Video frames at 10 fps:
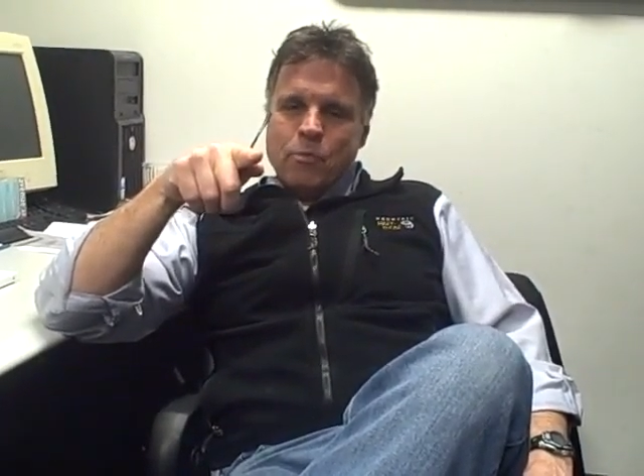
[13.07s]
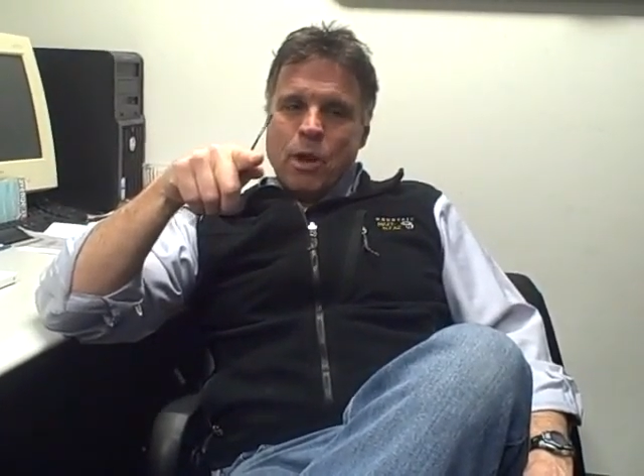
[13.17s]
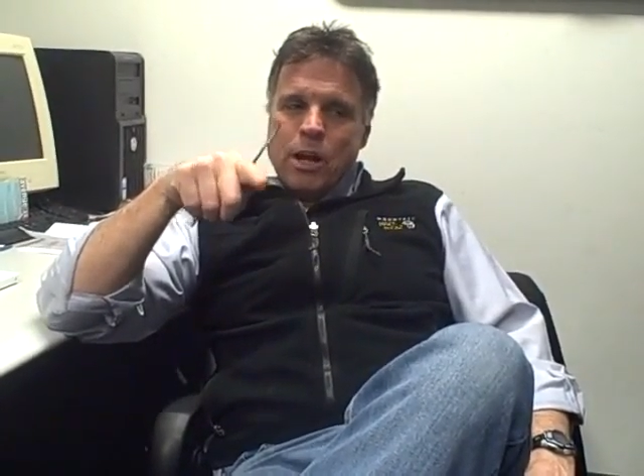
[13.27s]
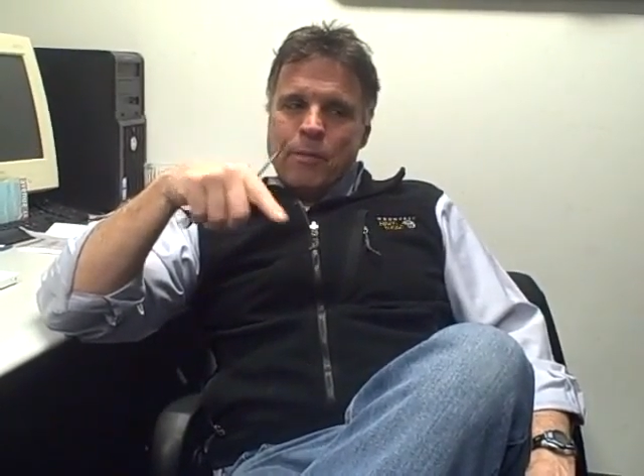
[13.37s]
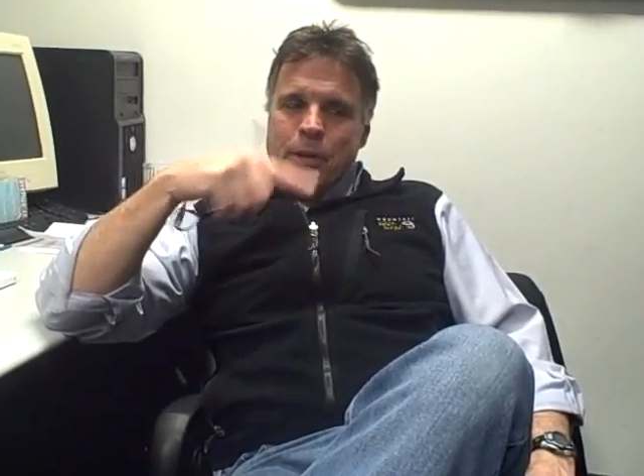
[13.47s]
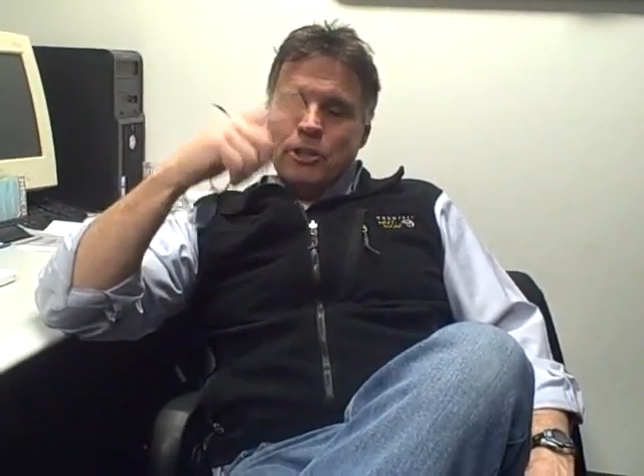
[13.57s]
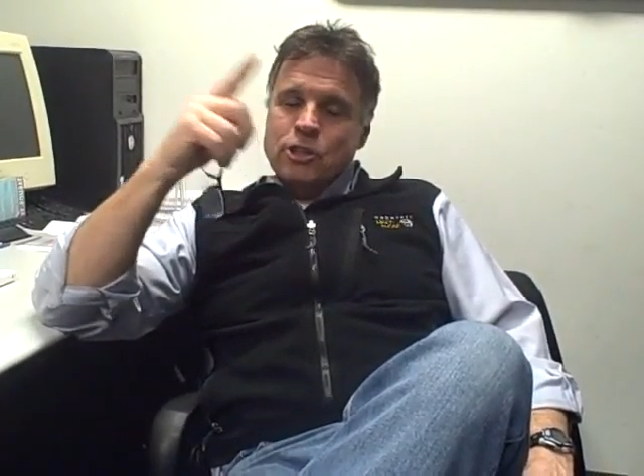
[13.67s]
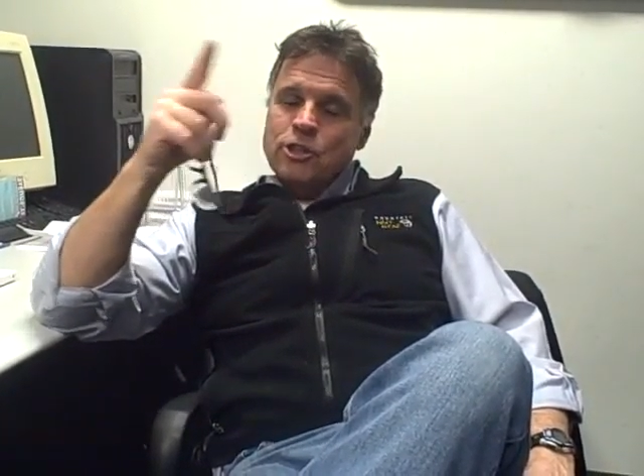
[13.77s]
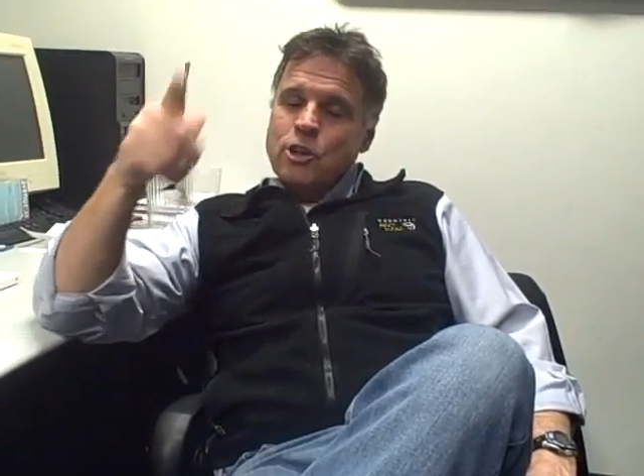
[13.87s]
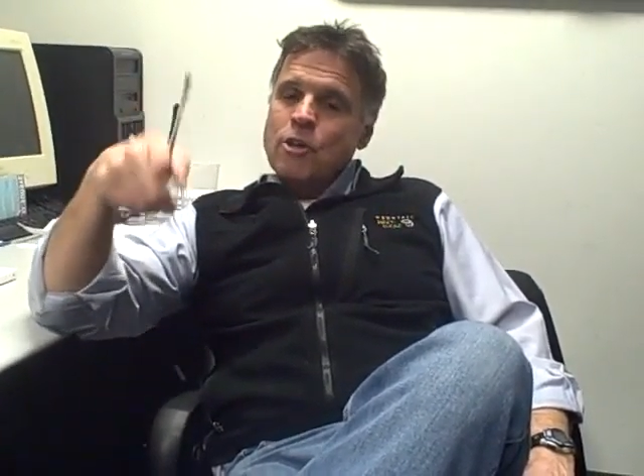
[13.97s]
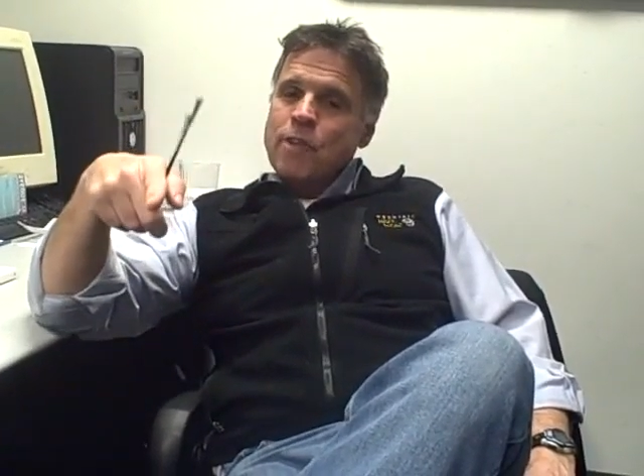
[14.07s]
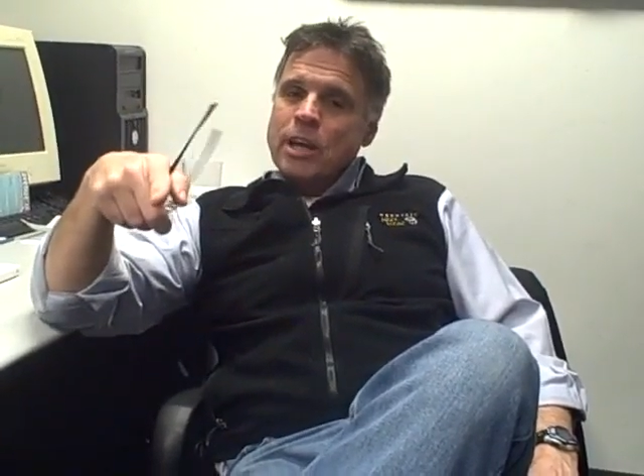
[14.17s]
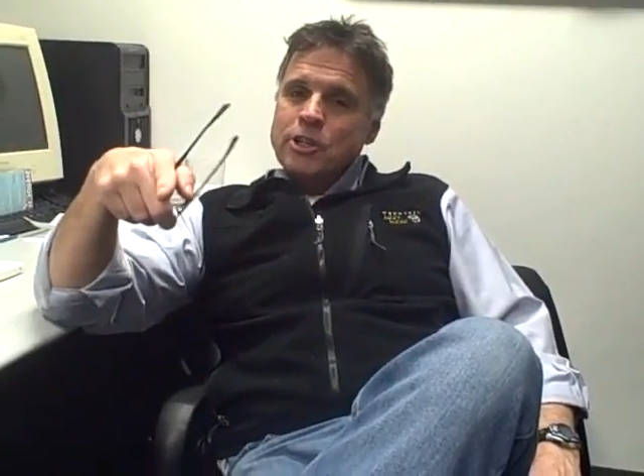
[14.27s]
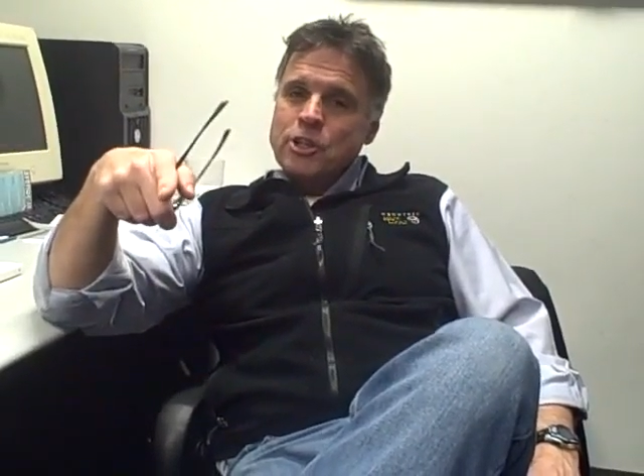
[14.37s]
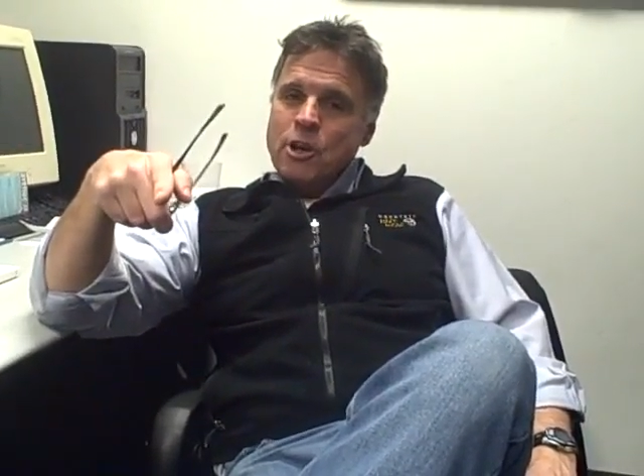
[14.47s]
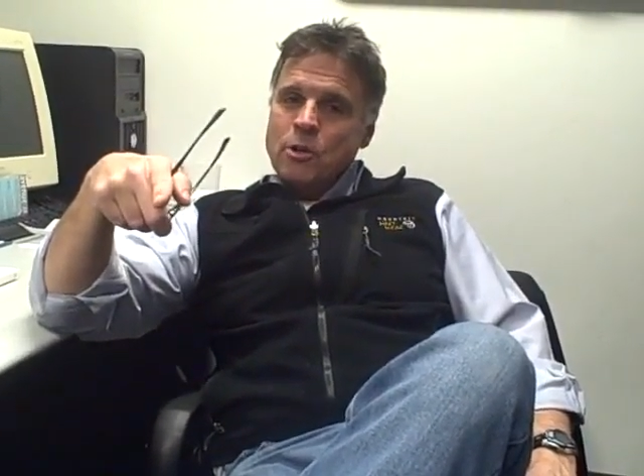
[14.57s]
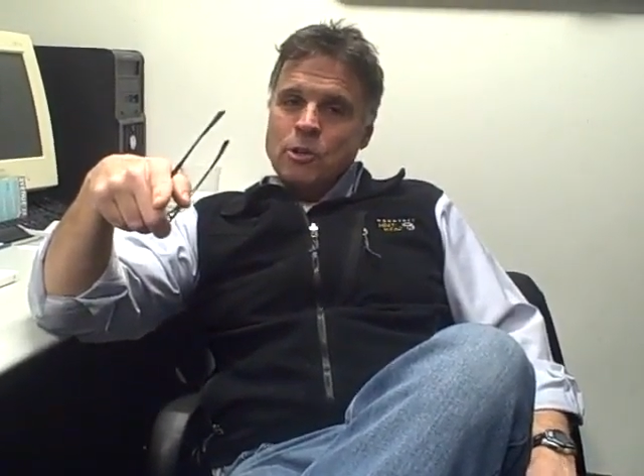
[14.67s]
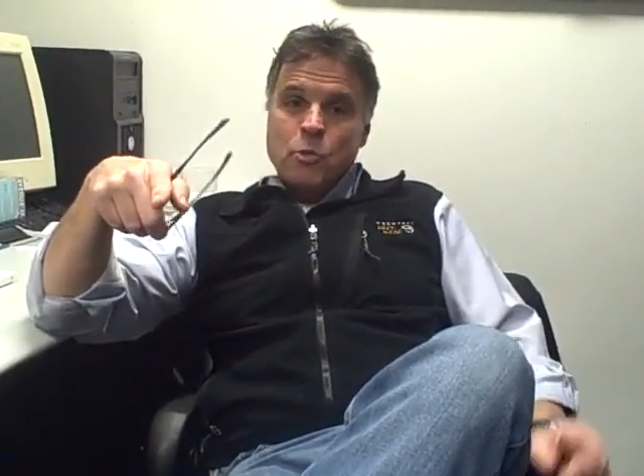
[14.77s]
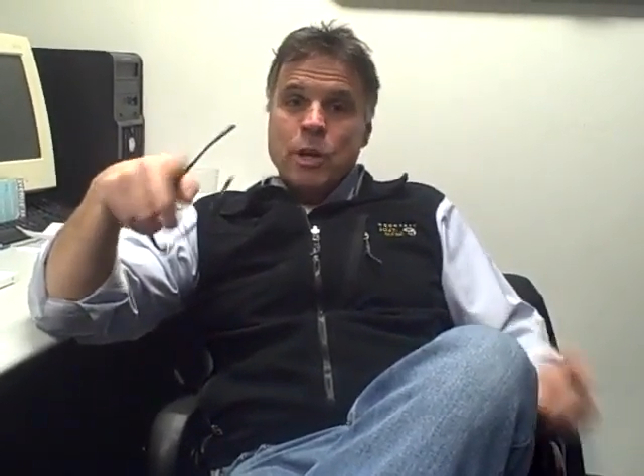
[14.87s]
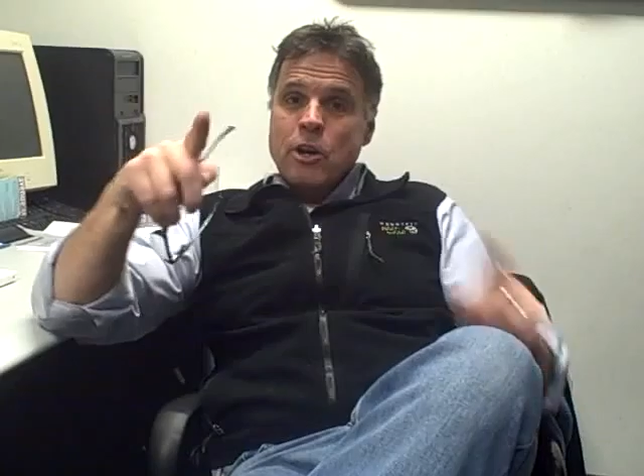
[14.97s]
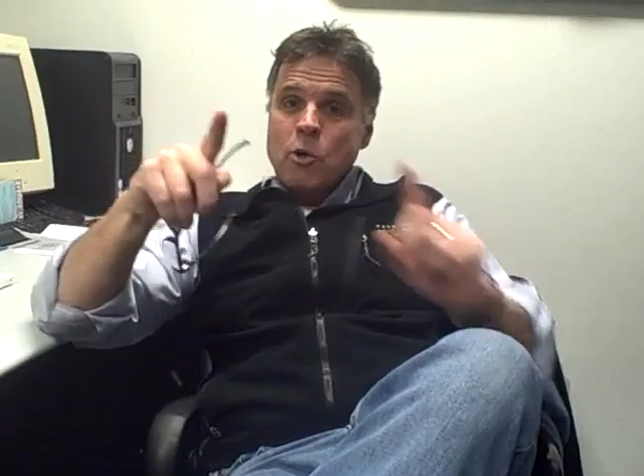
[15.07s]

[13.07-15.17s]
Well, a survey shows we